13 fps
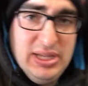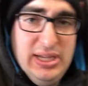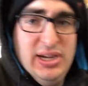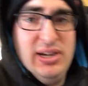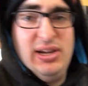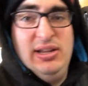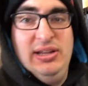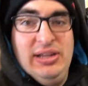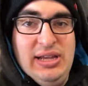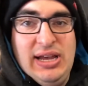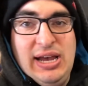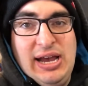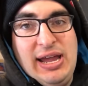But here
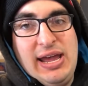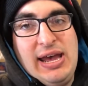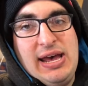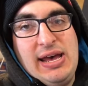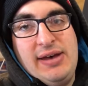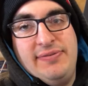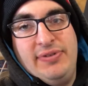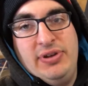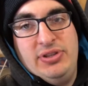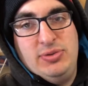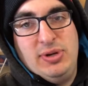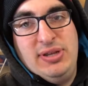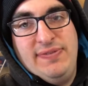I
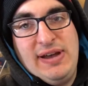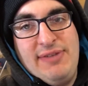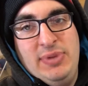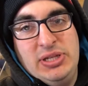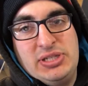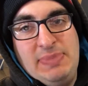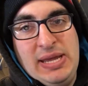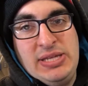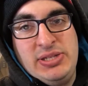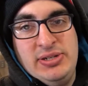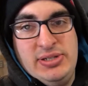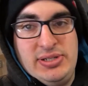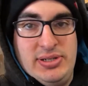have 25 mil
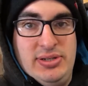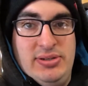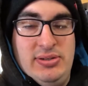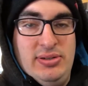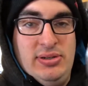spacers.